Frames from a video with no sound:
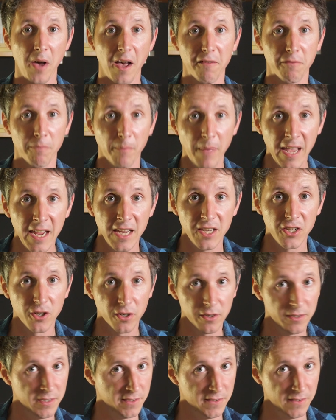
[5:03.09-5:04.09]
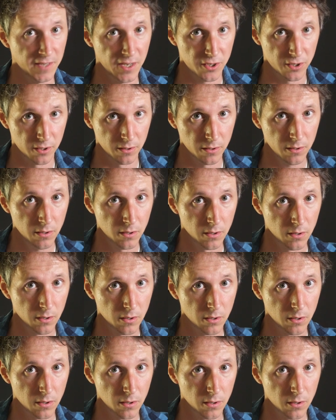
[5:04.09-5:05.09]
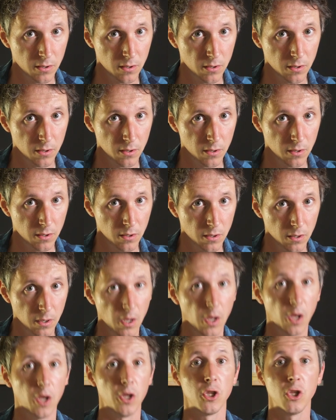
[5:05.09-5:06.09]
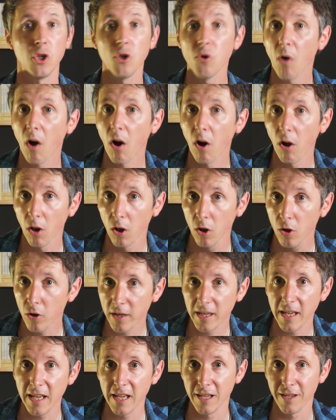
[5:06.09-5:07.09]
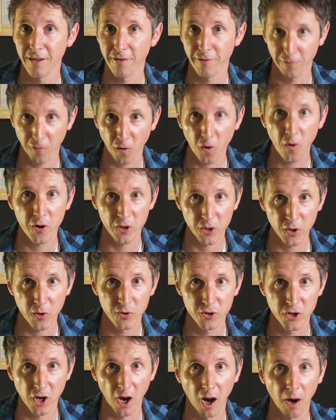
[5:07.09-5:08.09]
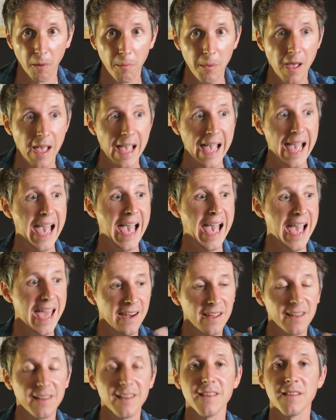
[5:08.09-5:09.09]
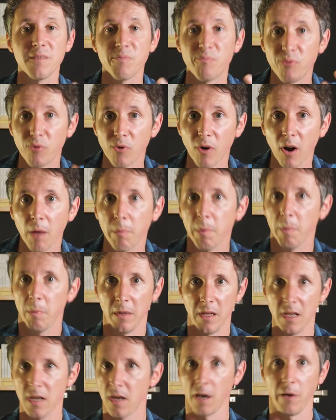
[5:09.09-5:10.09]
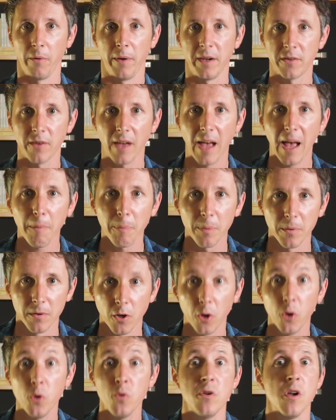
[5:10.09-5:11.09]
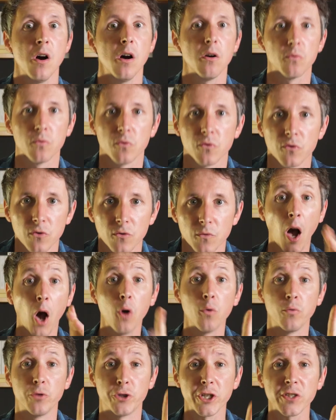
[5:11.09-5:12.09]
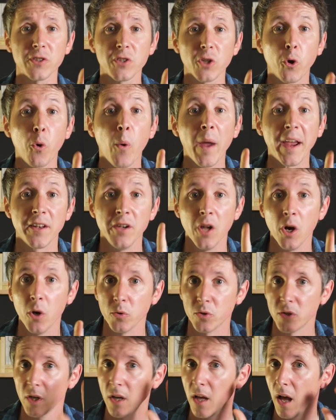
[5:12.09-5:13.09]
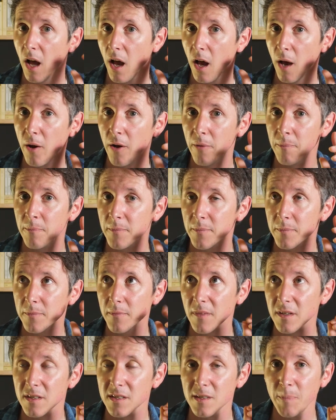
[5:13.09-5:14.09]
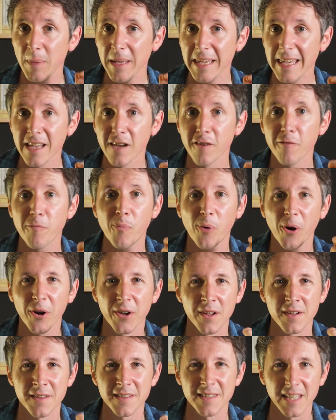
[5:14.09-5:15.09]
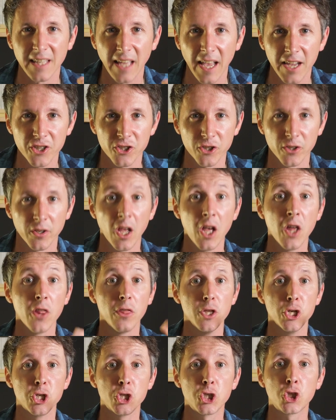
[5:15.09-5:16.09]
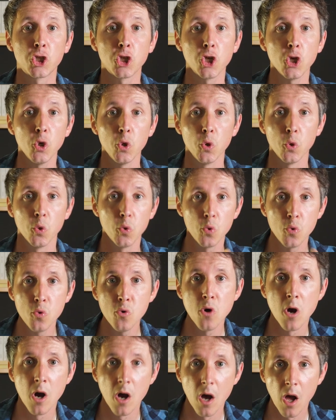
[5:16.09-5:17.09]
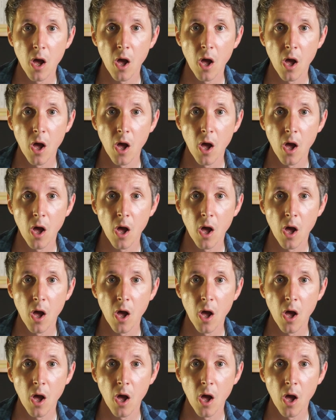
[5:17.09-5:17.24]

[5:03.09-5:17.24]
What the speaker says: have made your decision. You are looking for a new job, and it is probably going to happen. Who knows? Oh, just a quick note. Speaking of pronunciation, the to,